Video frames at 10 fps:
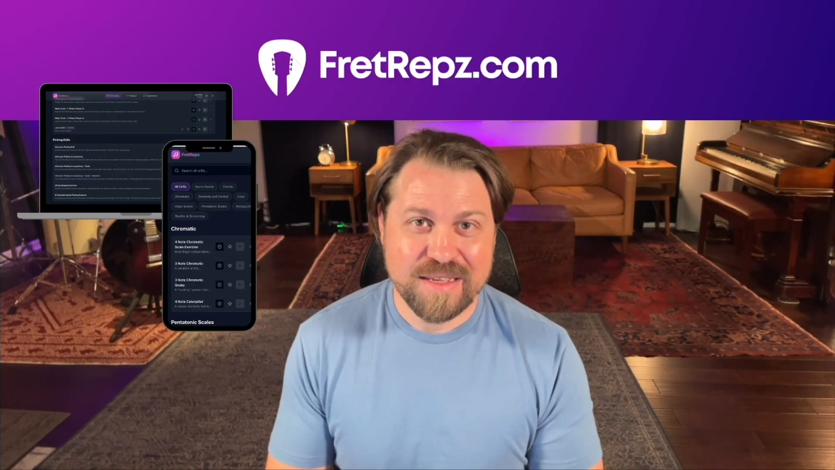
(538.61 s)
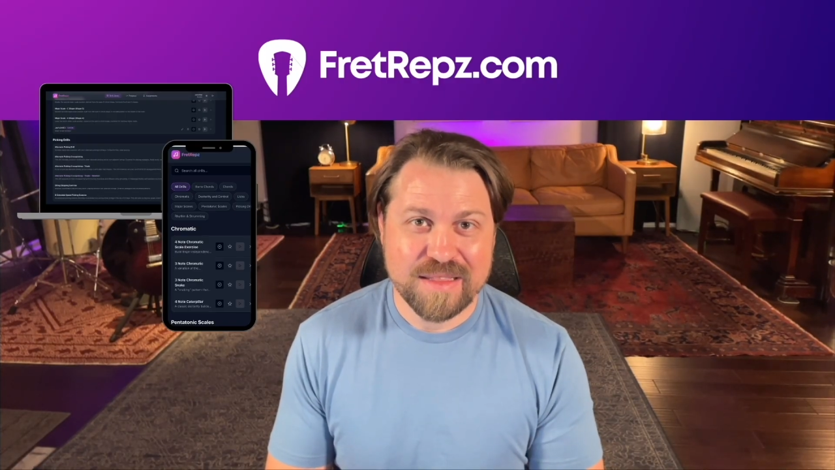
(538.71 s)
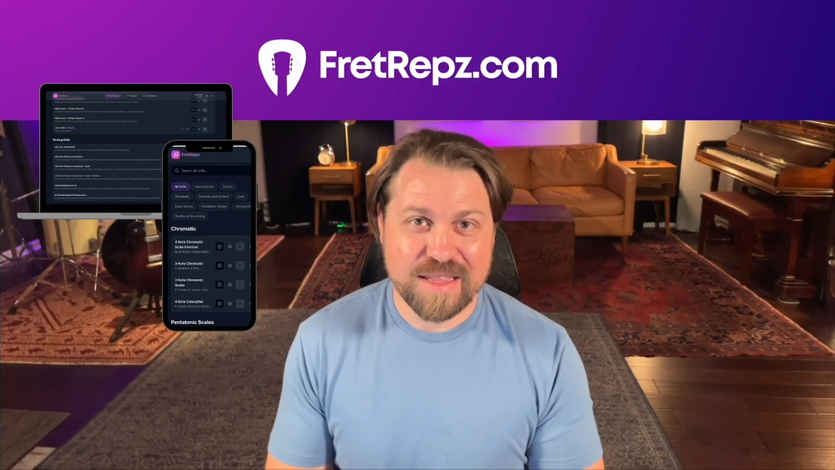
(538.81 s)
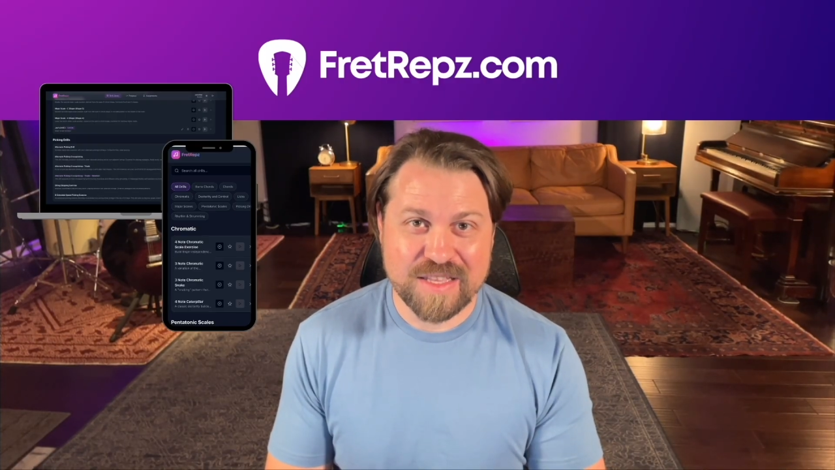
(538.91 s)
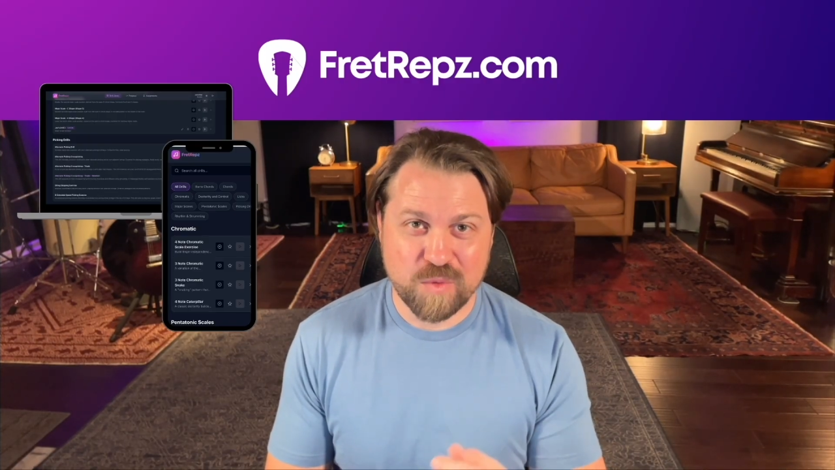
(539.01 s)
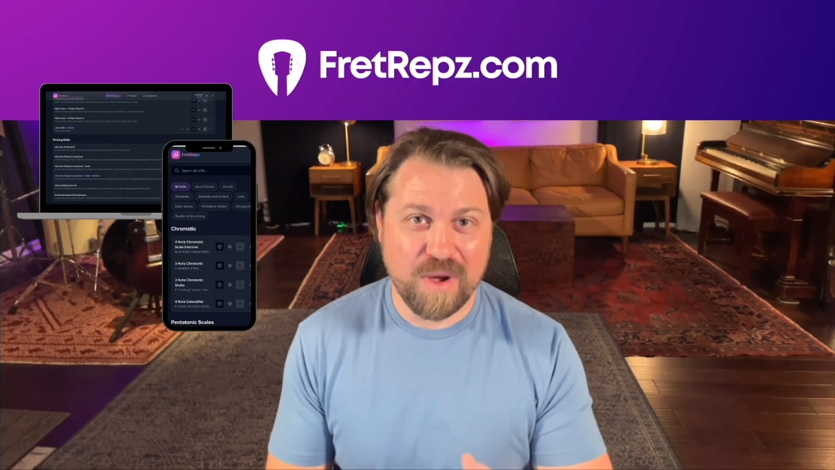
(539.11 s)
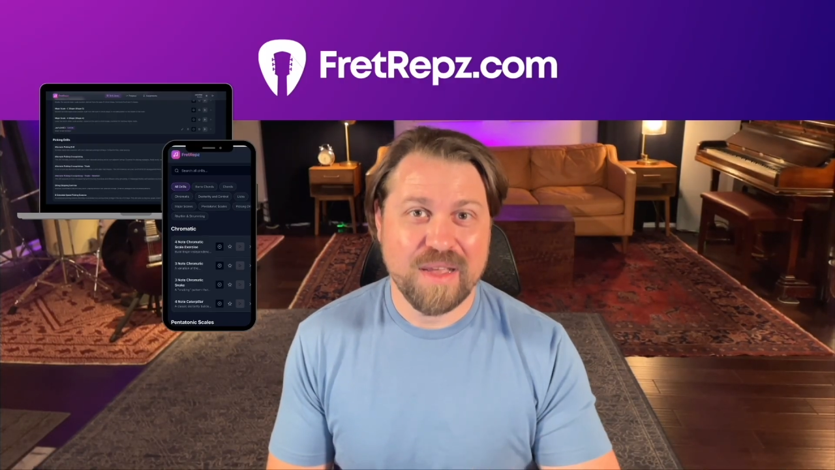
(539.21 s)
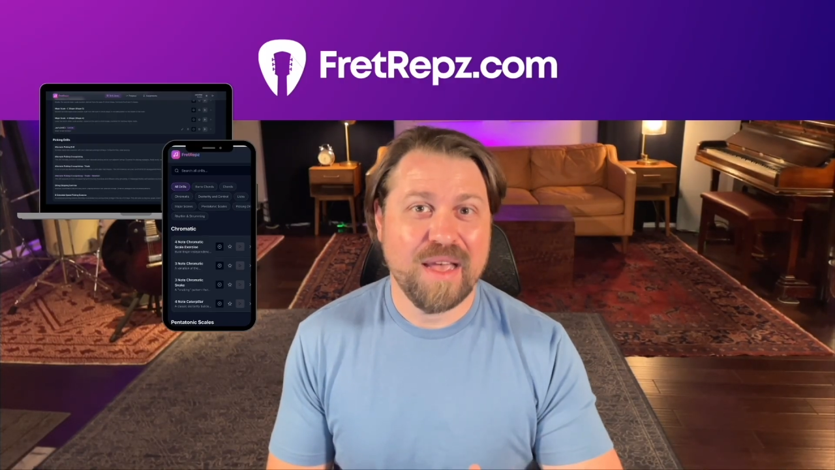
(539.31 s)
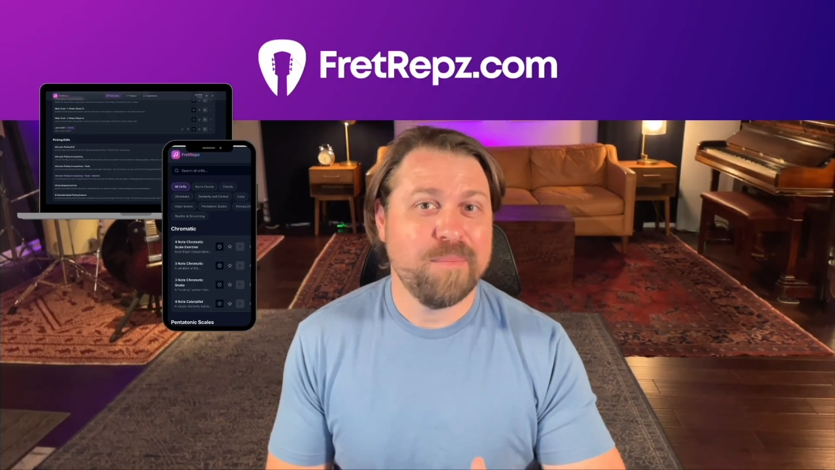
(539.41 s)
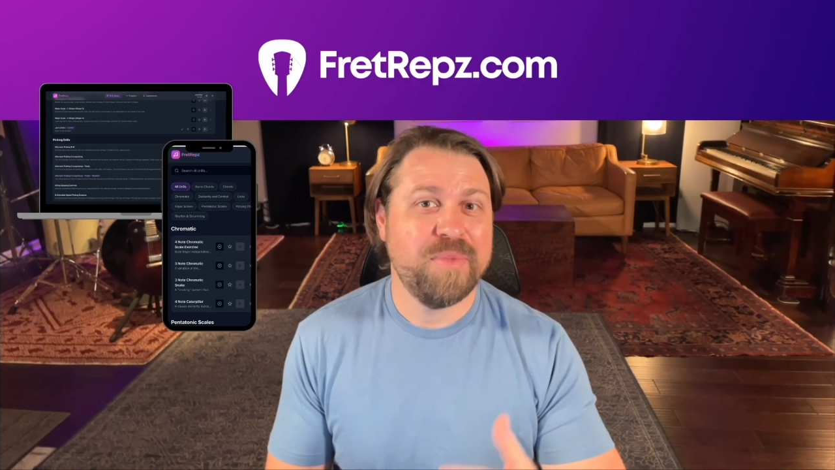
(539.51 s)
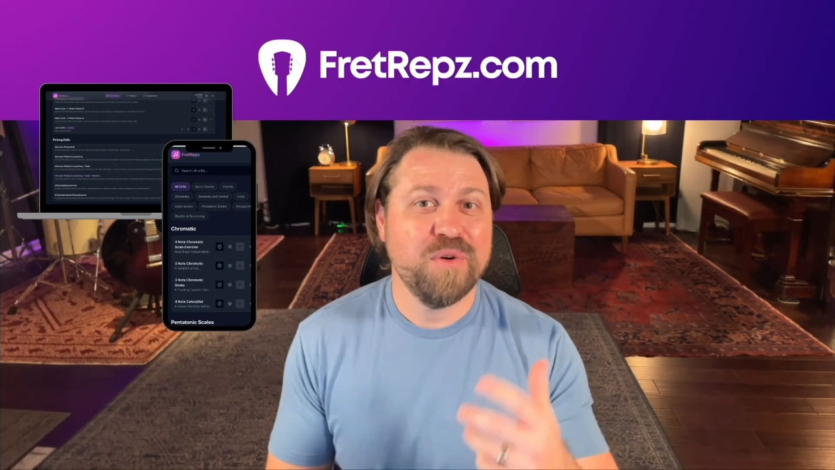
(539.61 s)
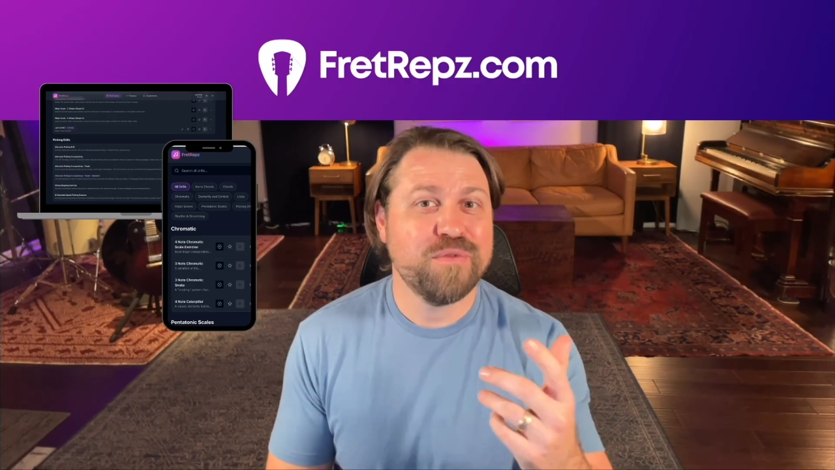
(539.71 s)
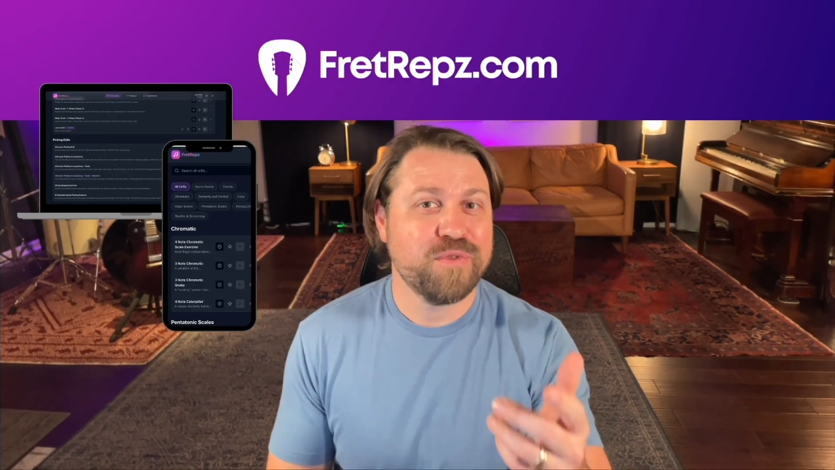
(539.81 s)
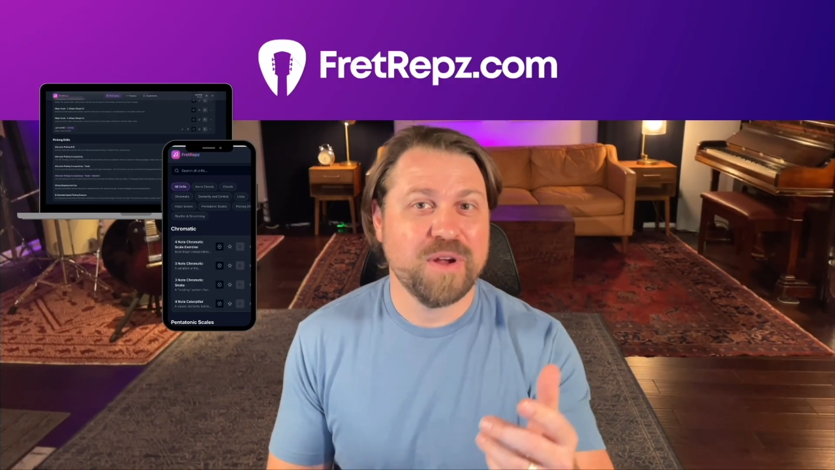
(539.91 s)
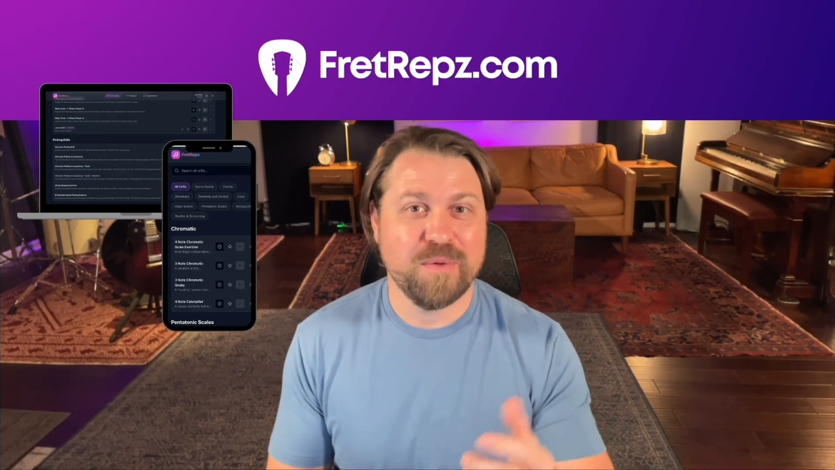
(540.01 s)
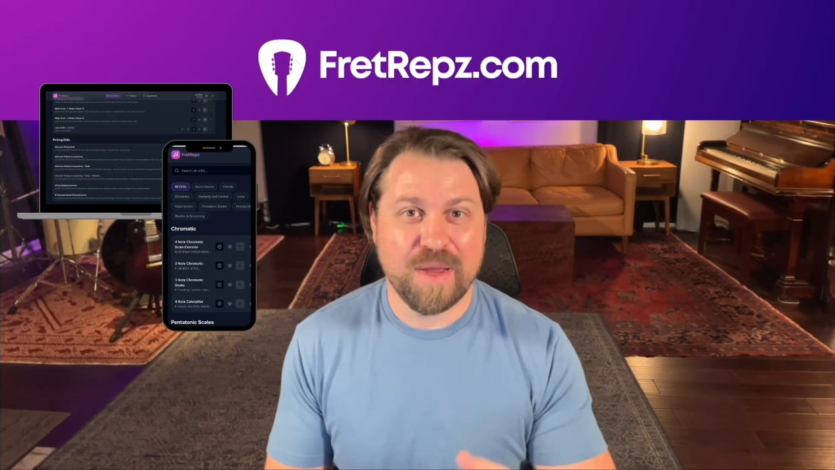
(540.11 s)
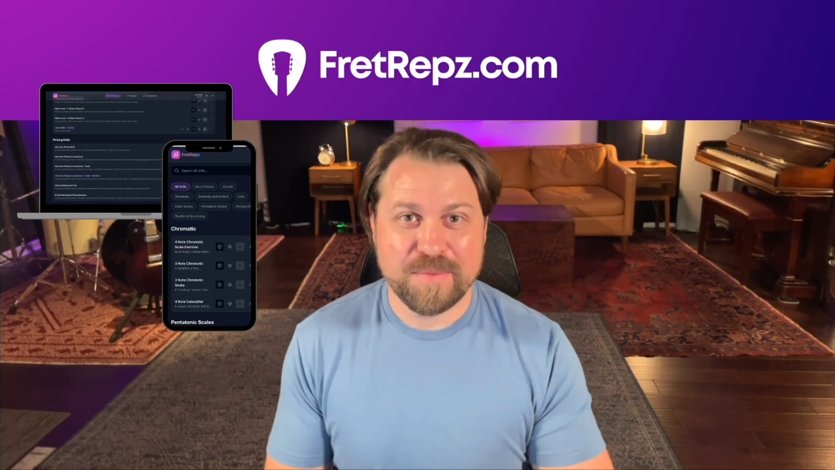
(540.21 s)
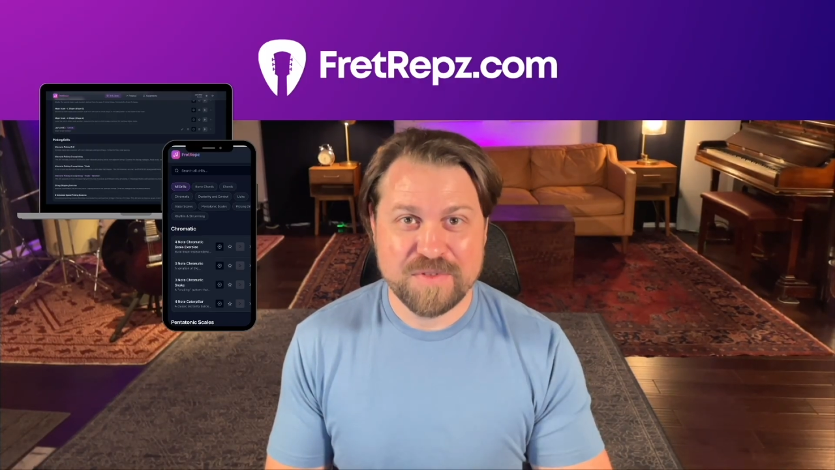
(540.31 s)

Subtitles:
That's why I built FretRepz